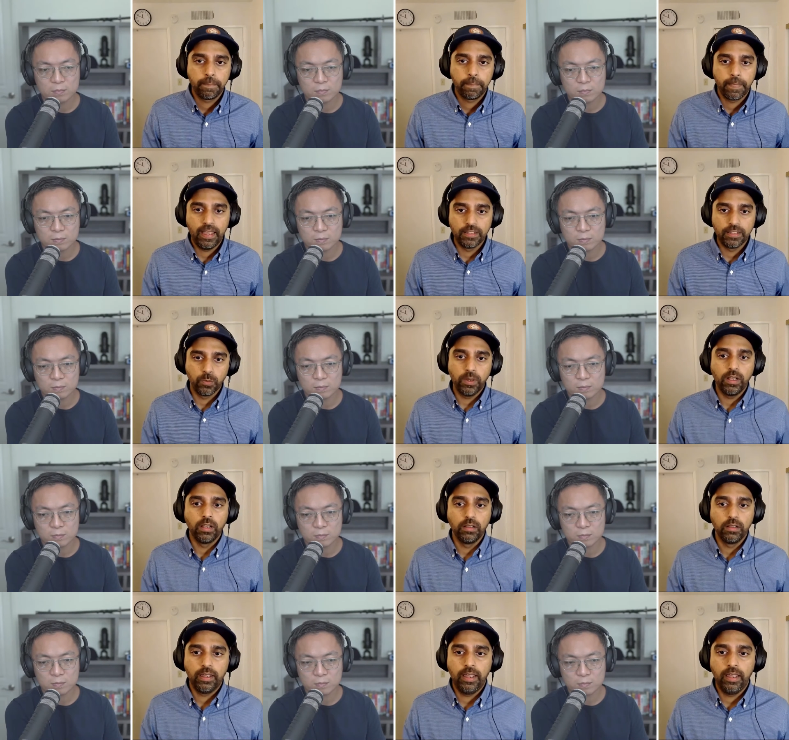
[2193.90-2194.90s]
Speaker 1: as
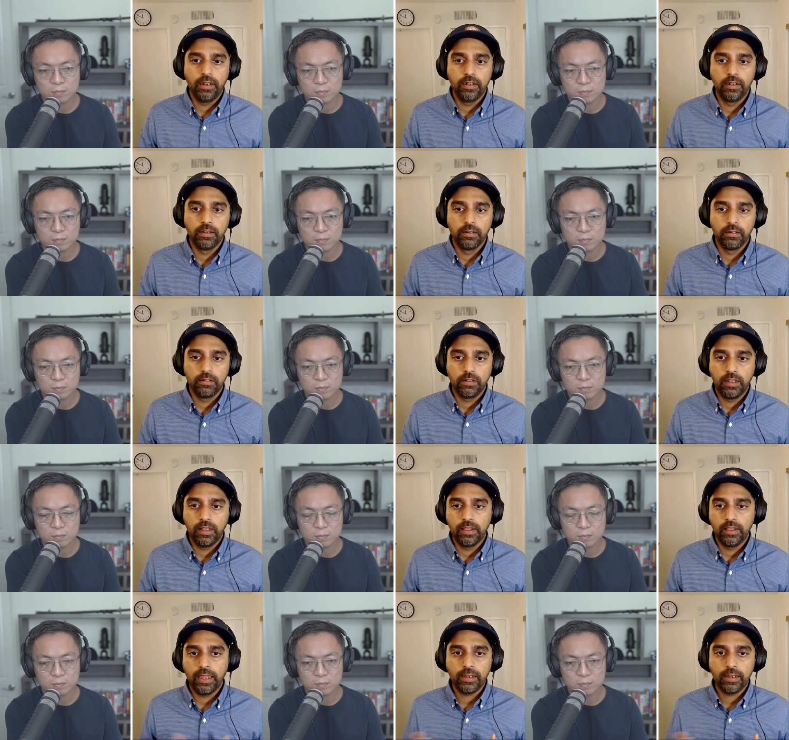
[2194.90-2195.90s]
well, and
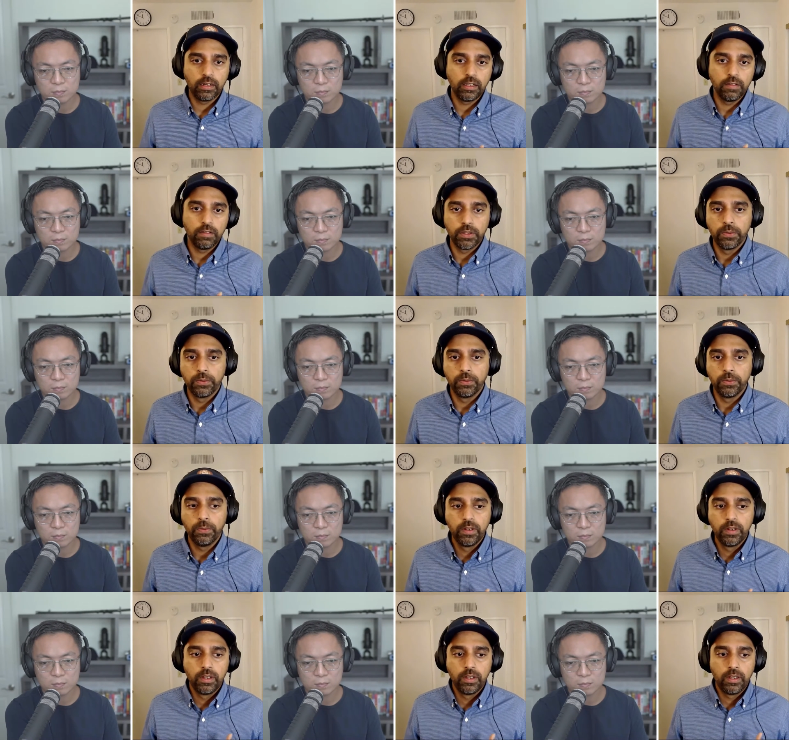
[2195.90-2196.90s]
and that can give you
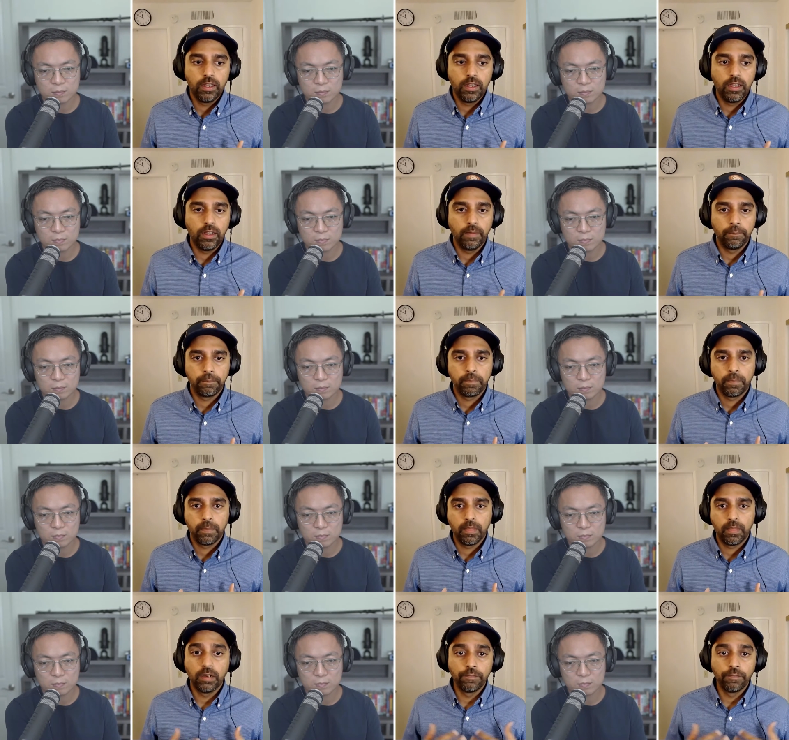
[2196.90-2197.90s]
uh,
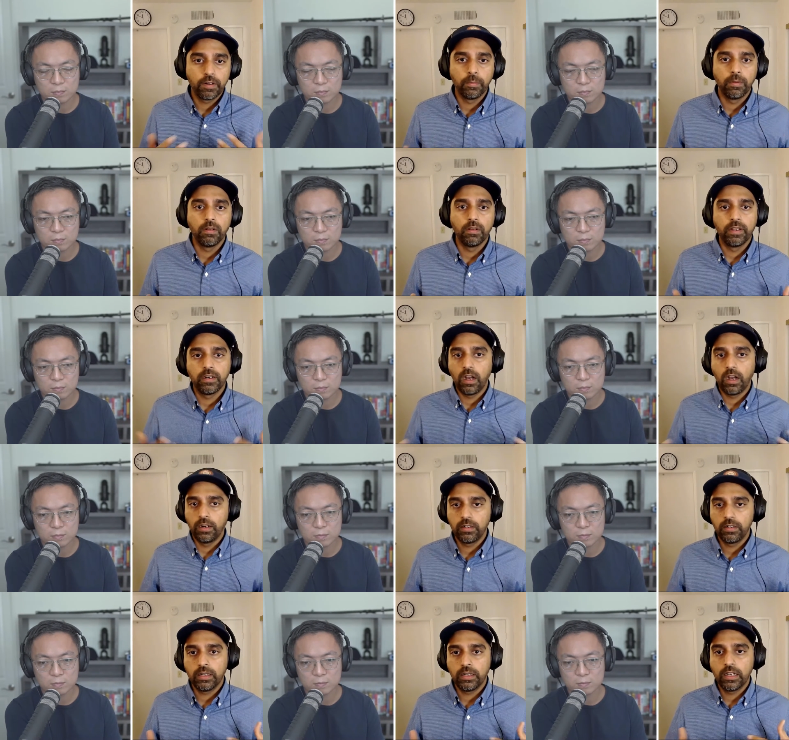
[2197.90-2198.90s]
the comfortable and con-
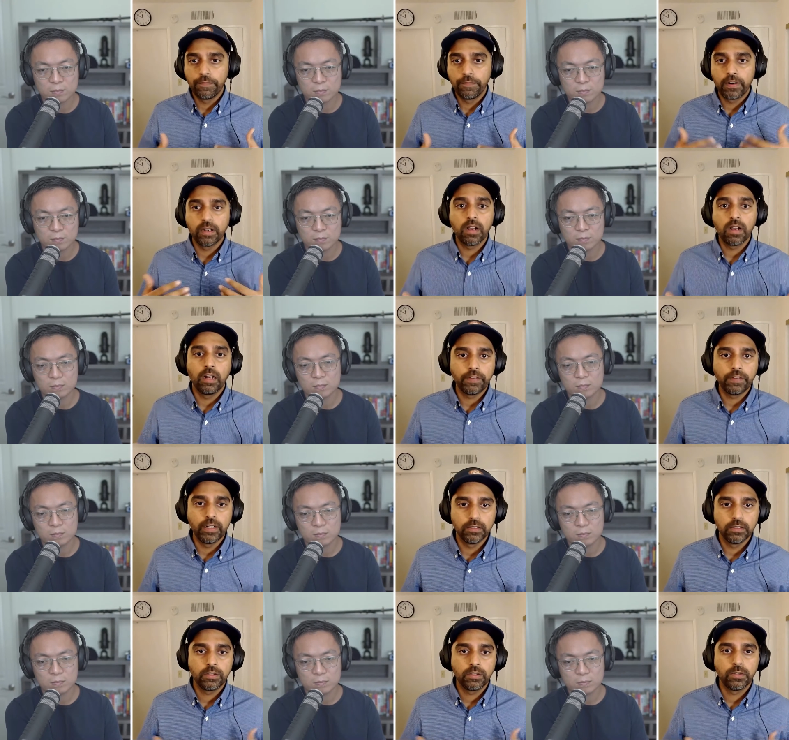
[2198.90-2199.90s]
comfort and
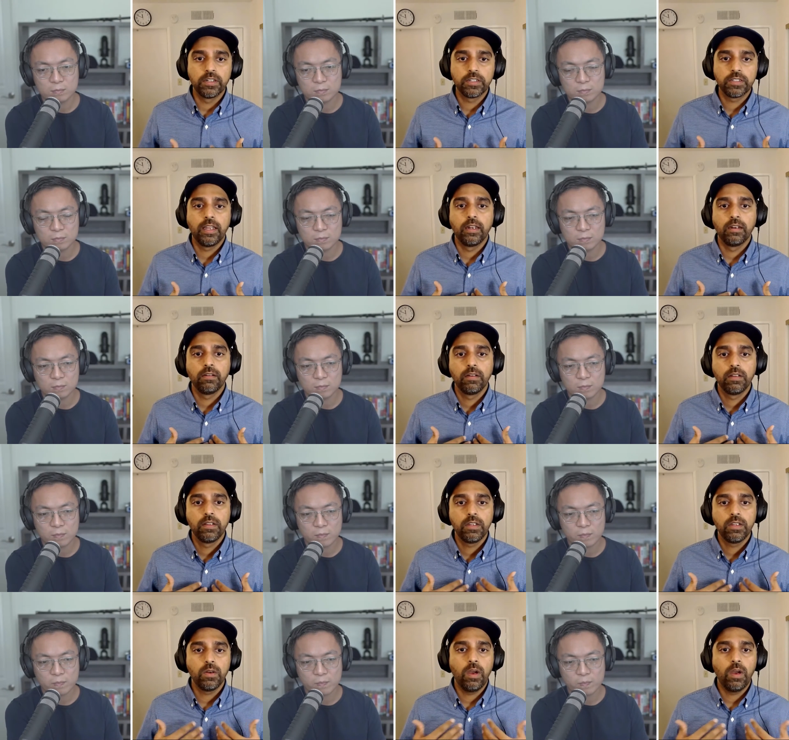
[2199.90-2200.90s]
confidence to understand,
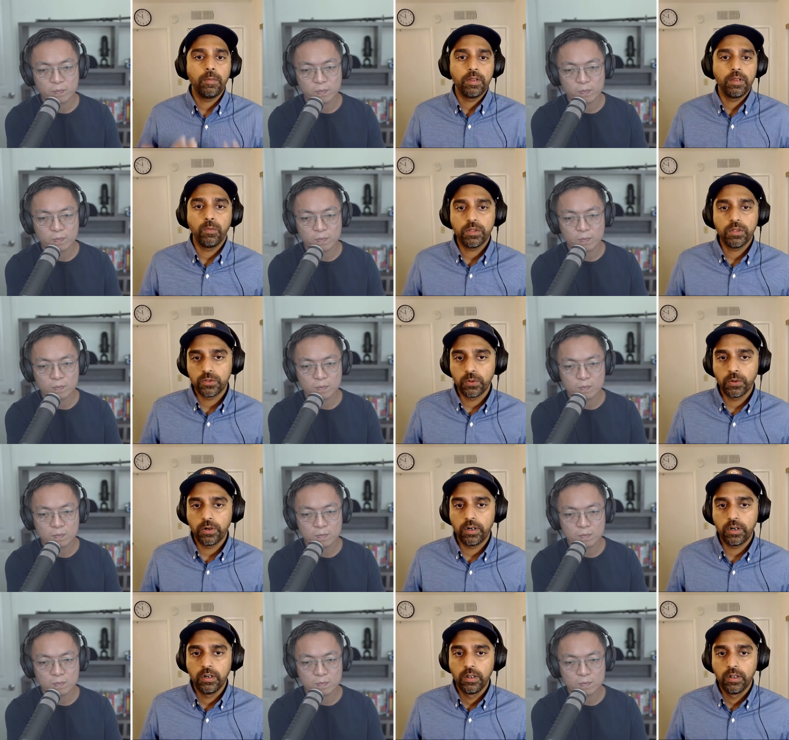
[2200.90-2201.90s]
you know, how much, what's
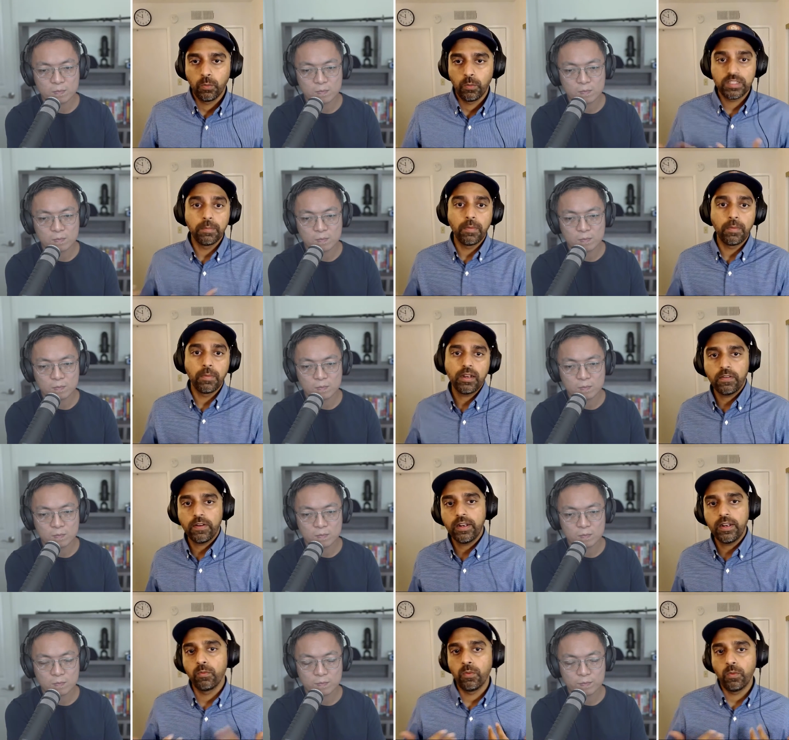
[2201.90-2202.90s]
your, what's the market
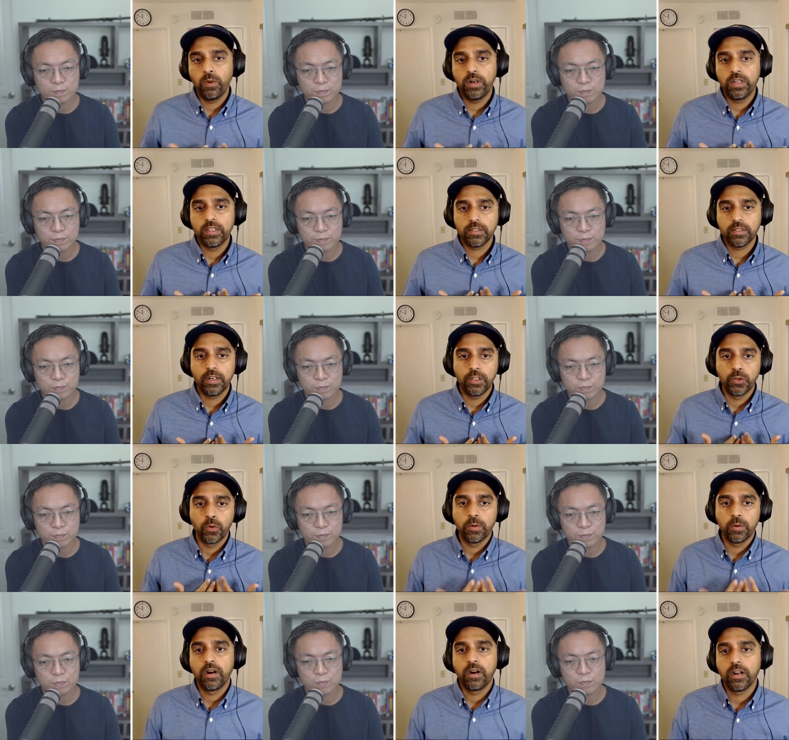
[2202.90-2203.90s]
rate and what is kind of
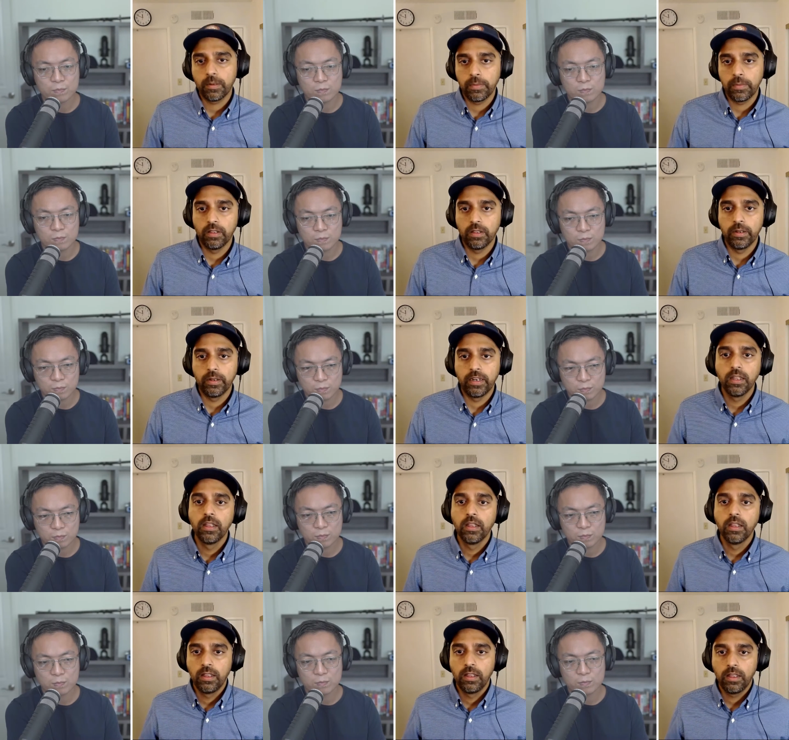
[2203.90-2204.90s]
your marketability
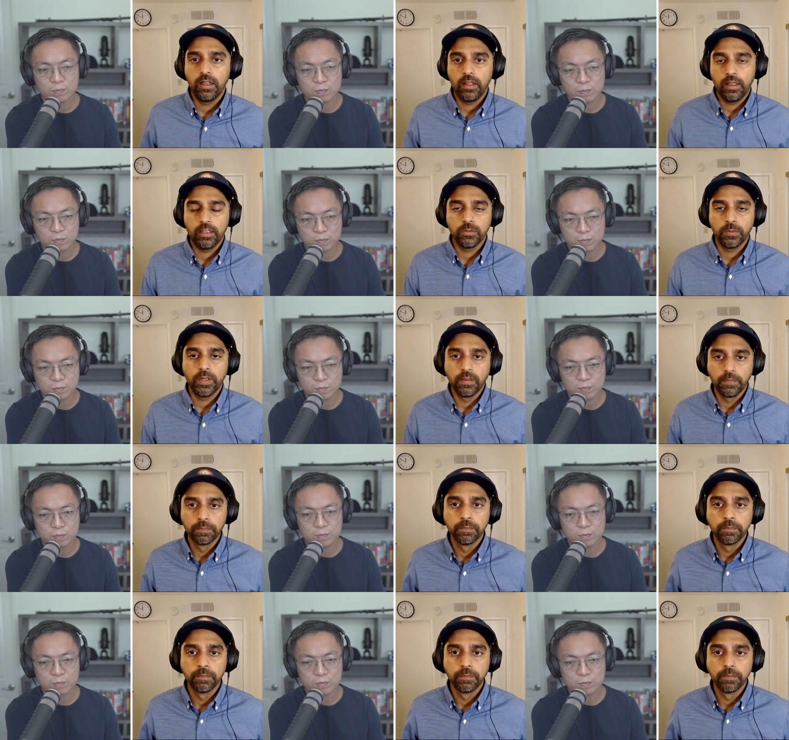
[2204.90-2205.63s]
uh, as well?